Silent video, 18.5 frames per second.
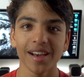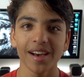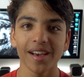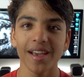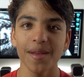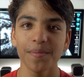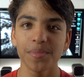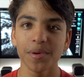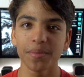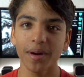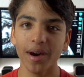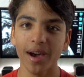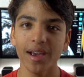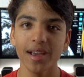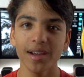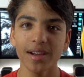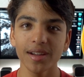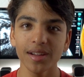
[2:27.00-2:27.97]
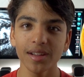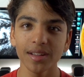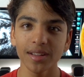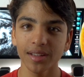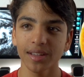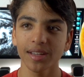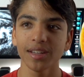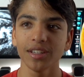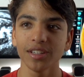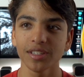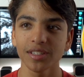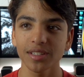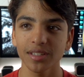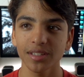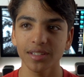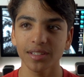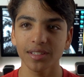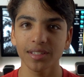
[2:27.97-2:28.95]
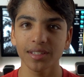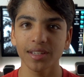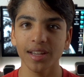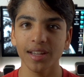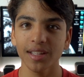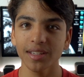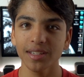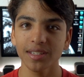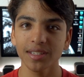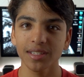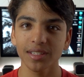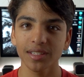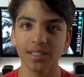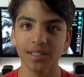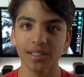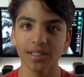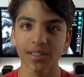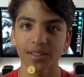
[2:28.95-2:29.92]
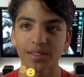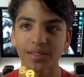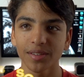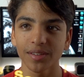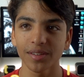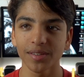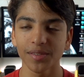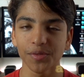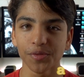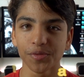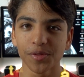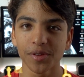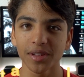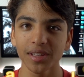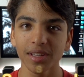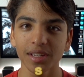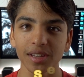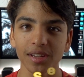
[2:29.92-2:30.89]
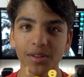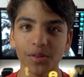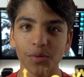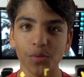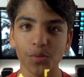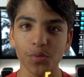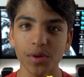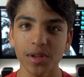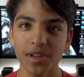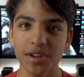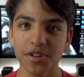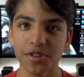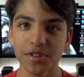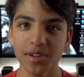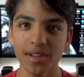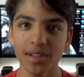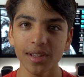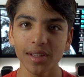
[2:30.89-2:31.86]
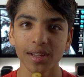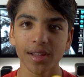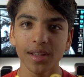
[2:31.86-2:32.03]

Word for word: I hate papaya. It just tastes really weird.